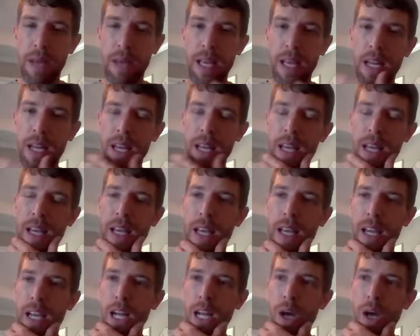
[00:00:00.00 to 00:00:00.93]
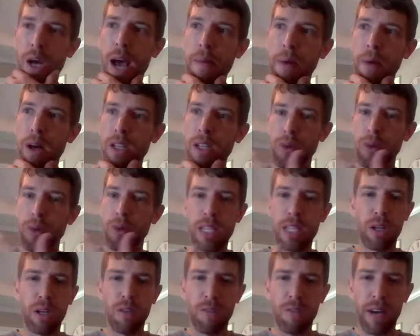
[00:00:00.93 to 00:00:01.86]
And you know, I'm also a
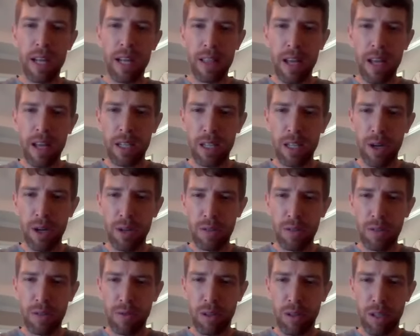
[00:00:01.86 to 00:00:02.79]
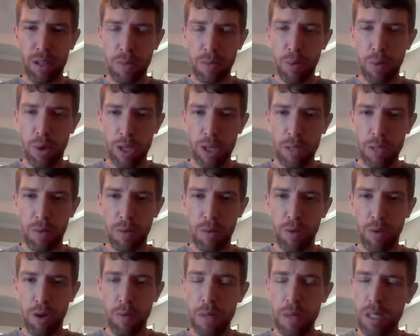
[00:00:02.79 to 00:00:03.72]
certified thought coach for sports
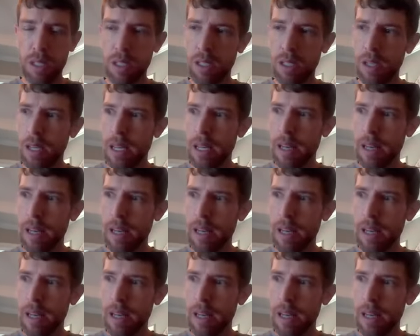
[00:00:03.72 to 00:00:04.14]
performance.